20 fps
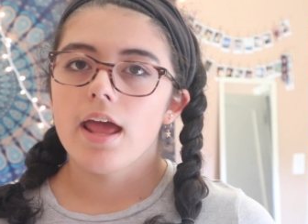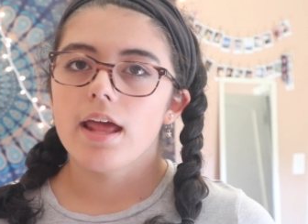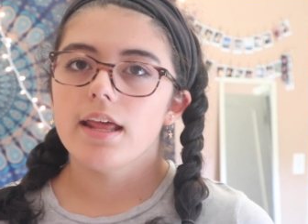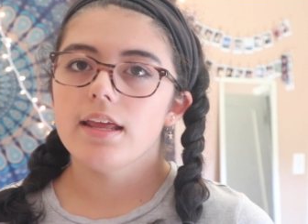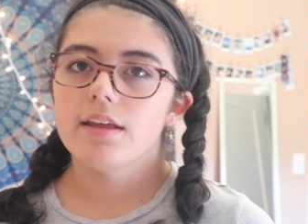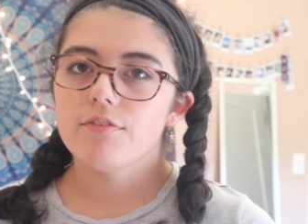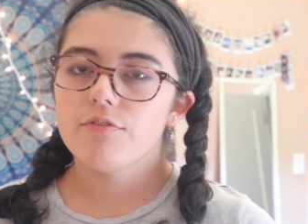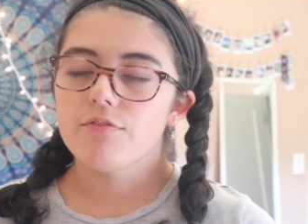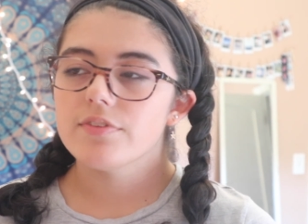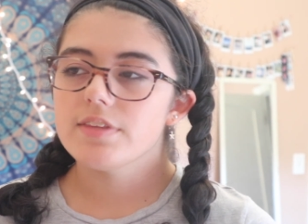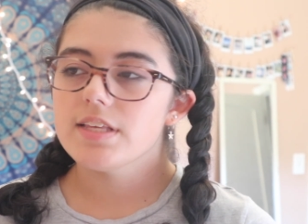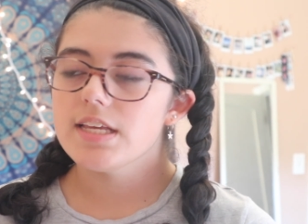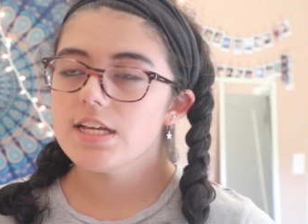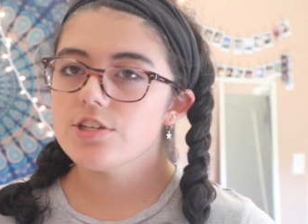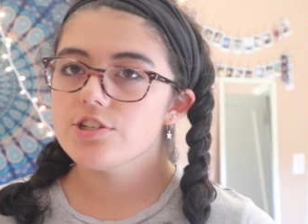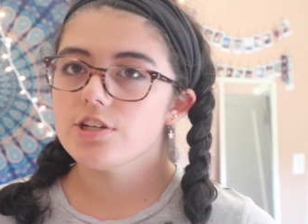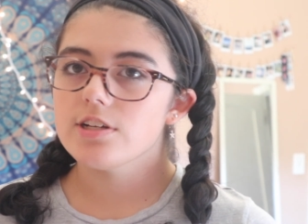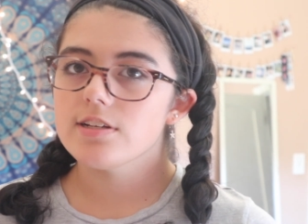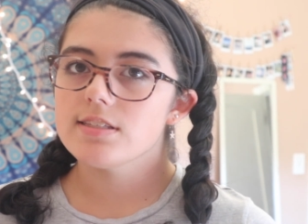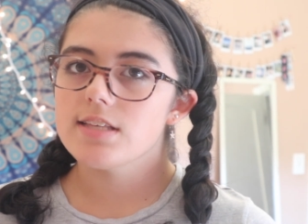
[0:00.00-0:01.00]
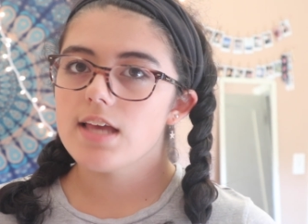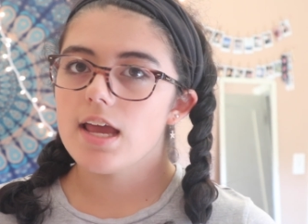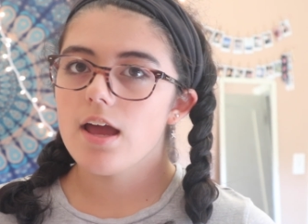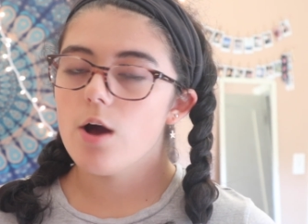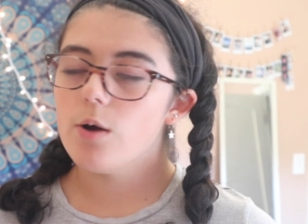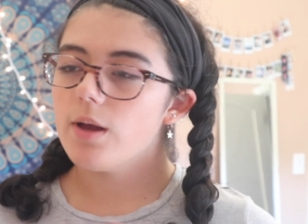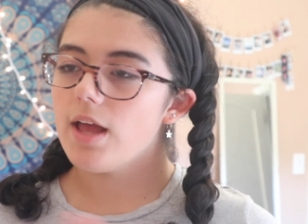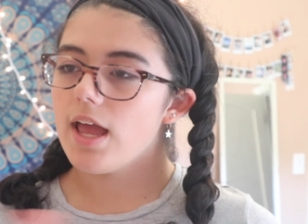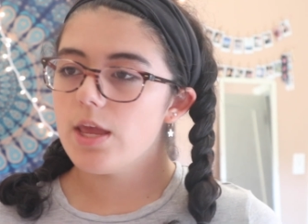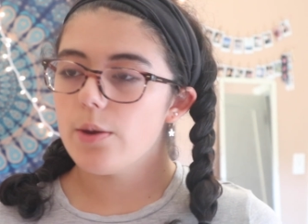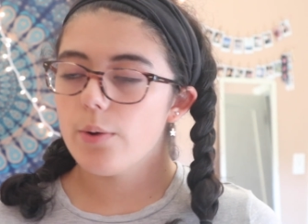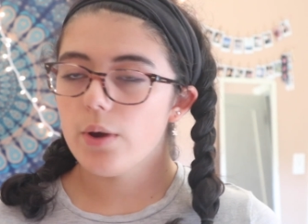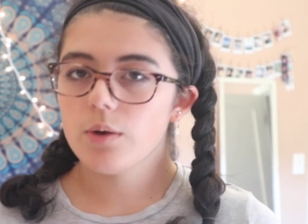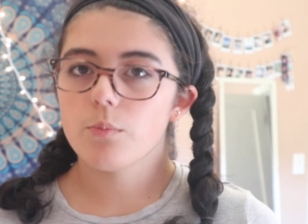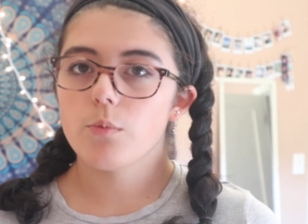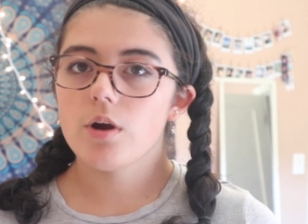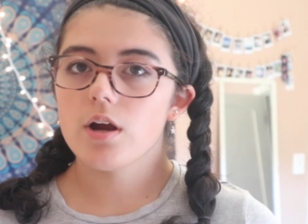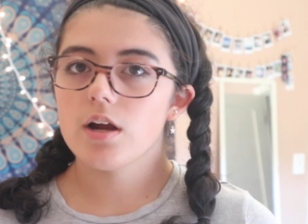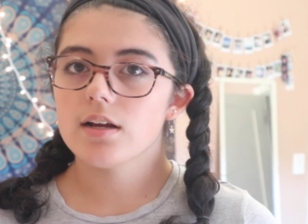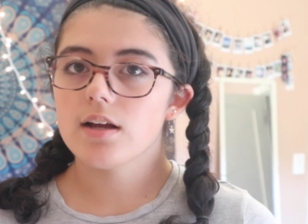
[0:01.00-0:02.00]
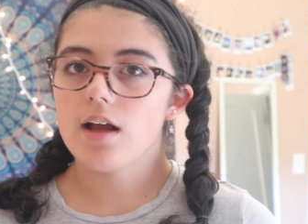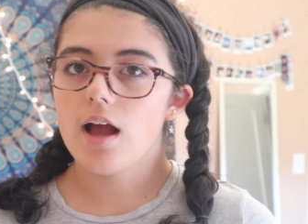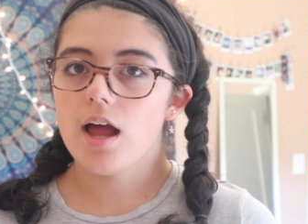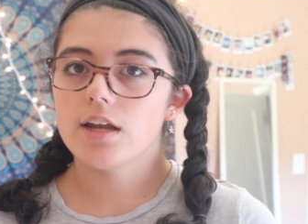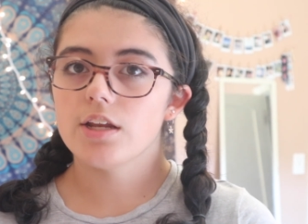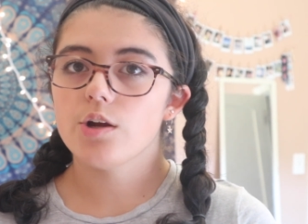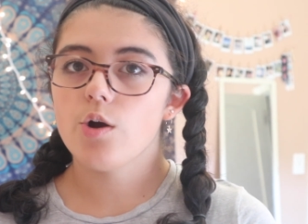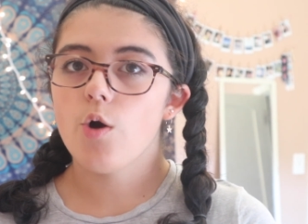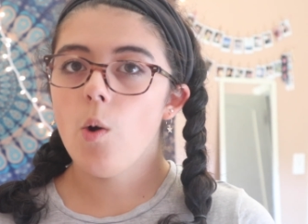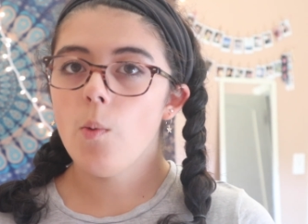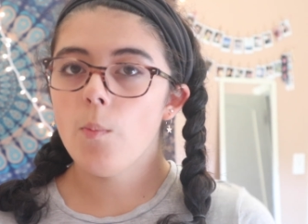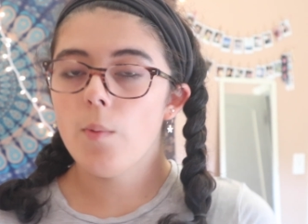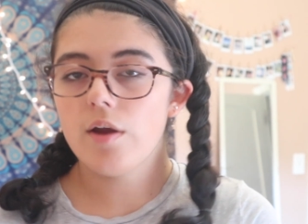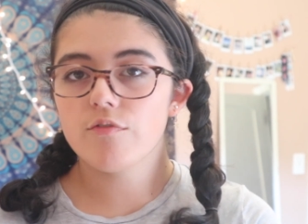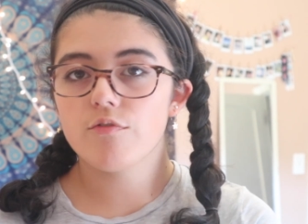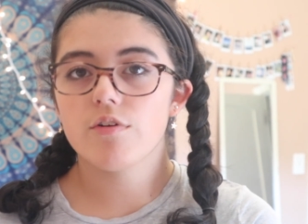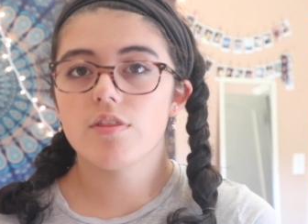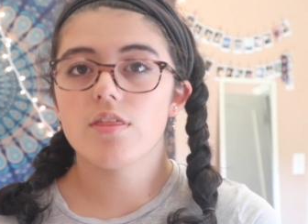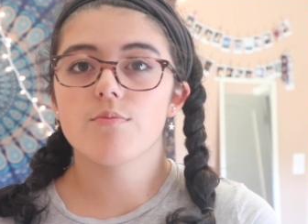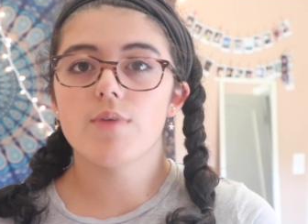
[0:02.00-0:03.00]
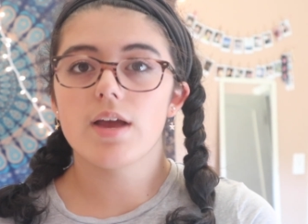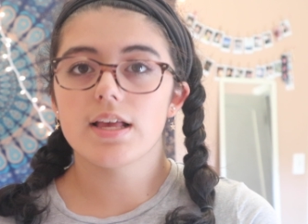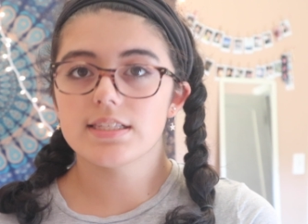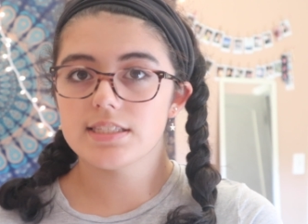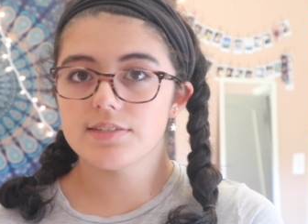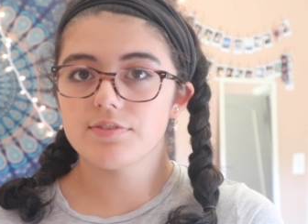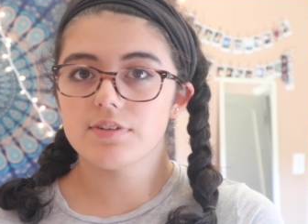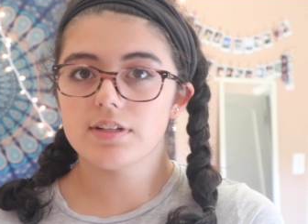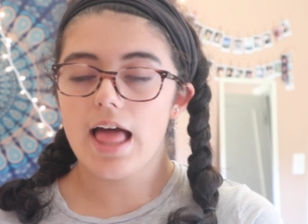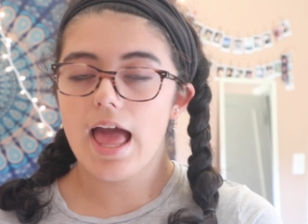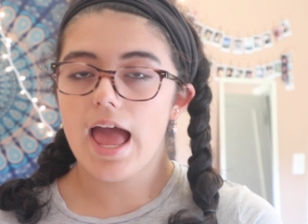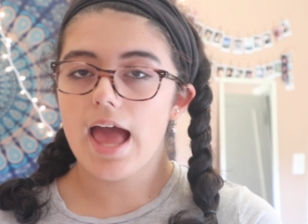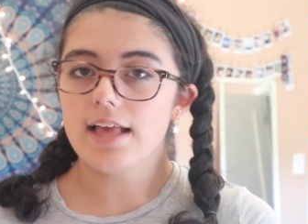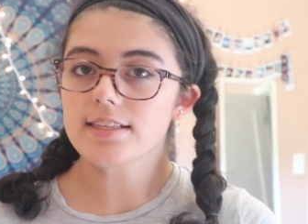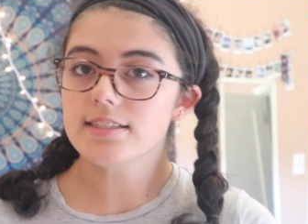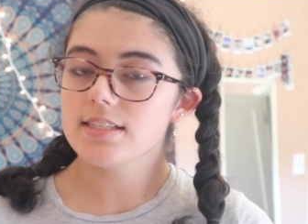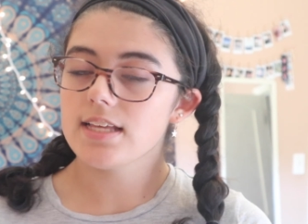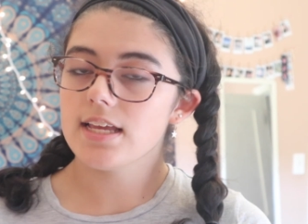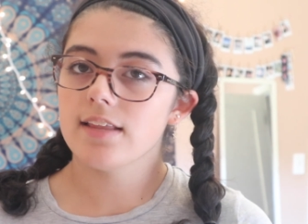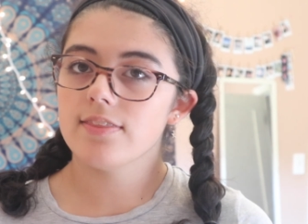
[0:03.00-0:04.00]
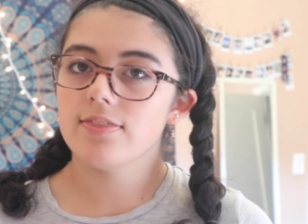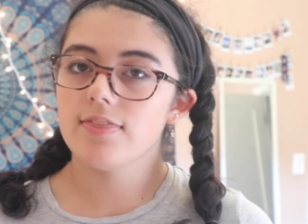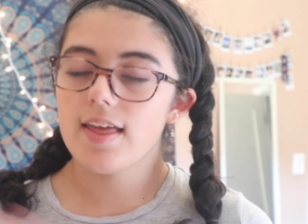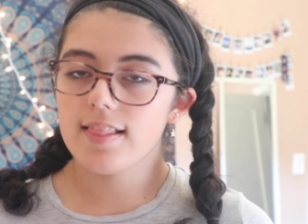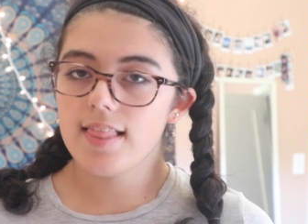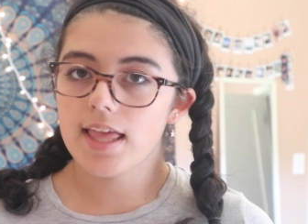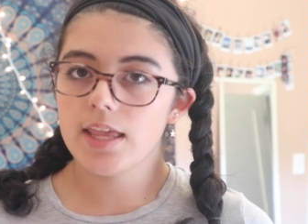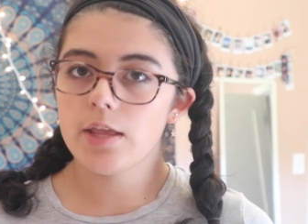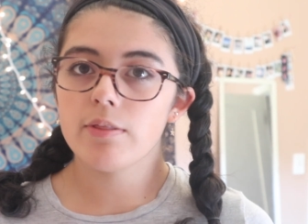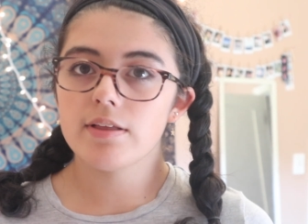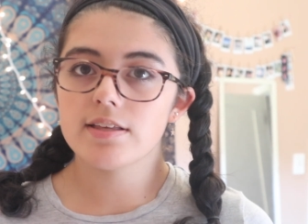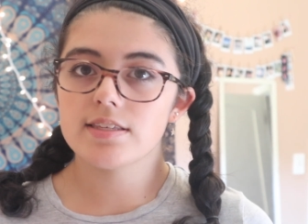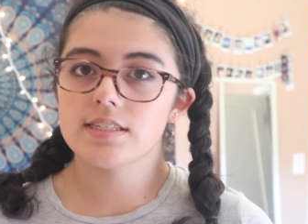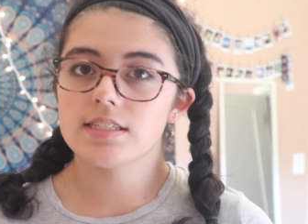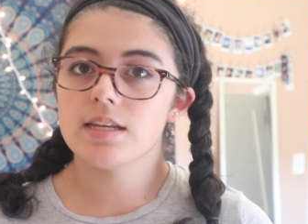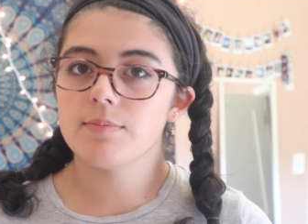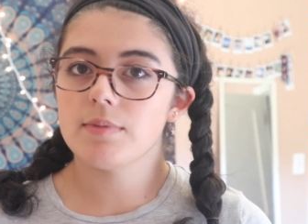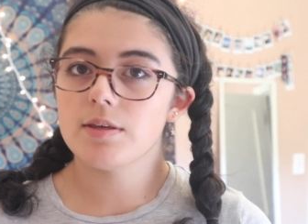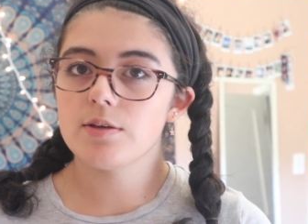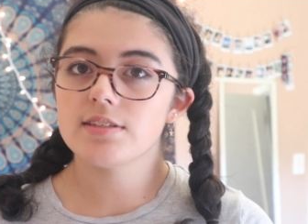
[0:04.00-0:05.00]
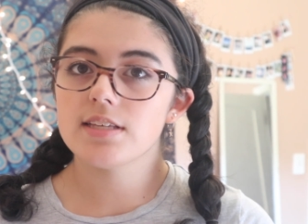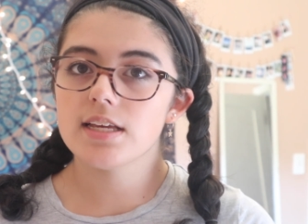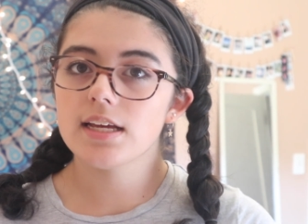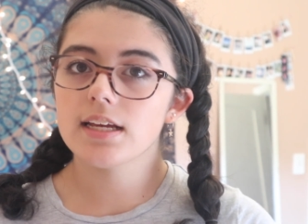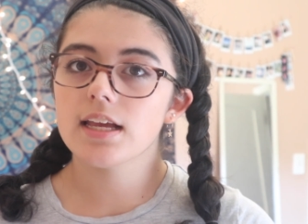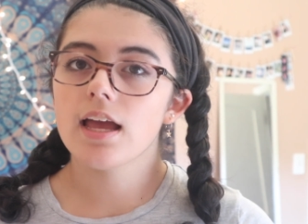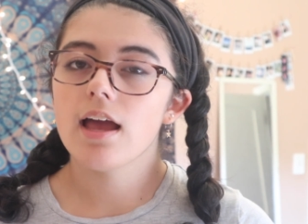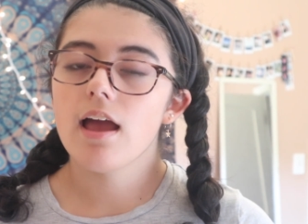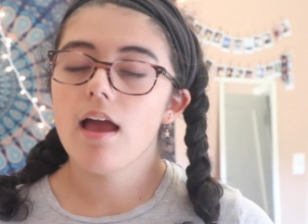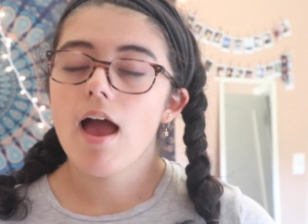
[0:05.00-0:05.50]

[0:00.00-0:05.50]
if teachers say, okay, you can work on your homework for the rest of class, and they let you listen to music,